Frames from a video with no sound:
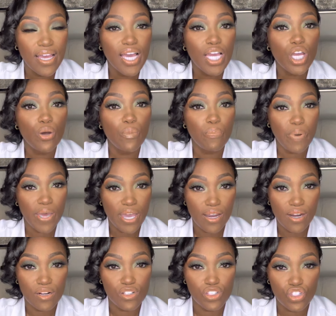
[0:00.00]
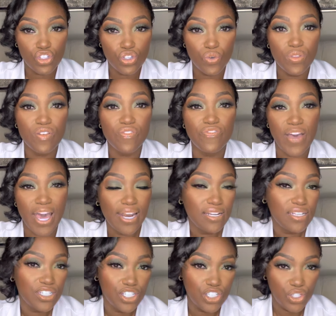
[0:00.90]
compared to the fatty
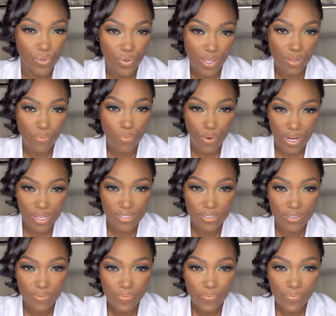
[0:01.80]
tissue in the breast.